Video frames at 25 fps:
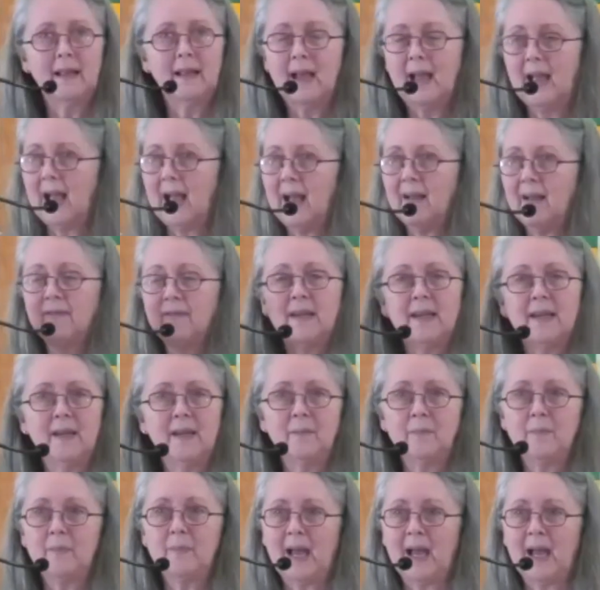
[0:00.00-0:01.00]
have an
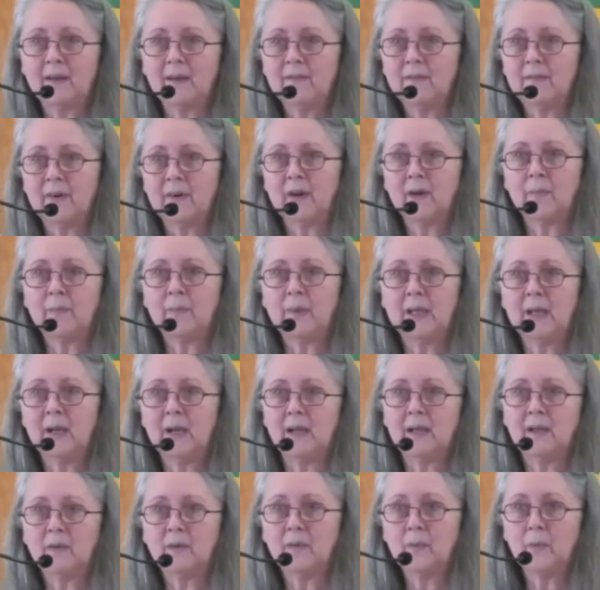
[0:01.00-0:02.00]
impact far
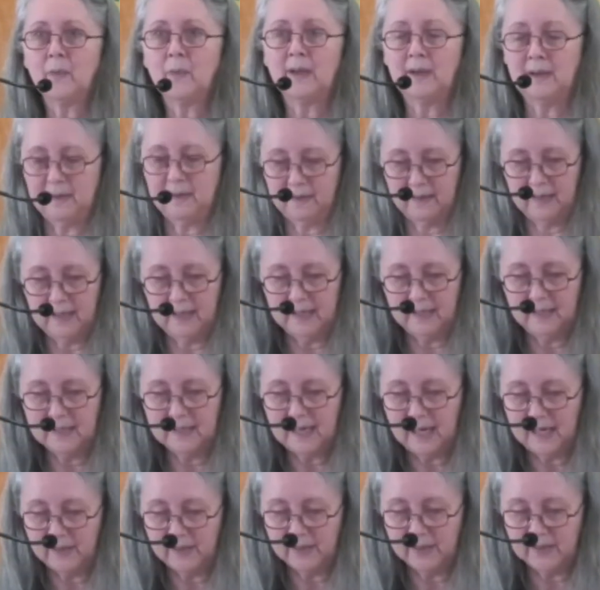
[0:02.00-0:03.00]
beyond what the
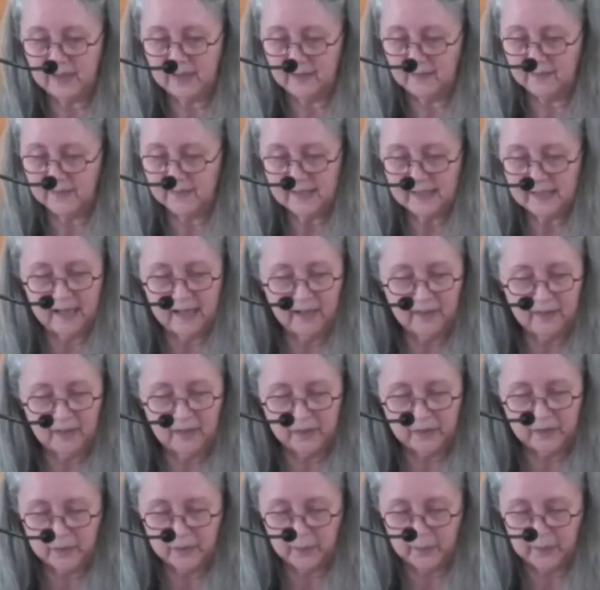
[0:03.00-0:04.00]
intention of saying
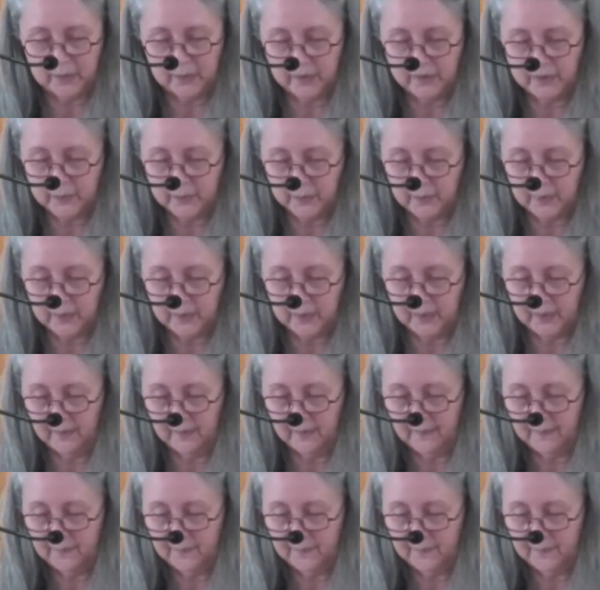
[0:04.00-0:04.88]
those words were.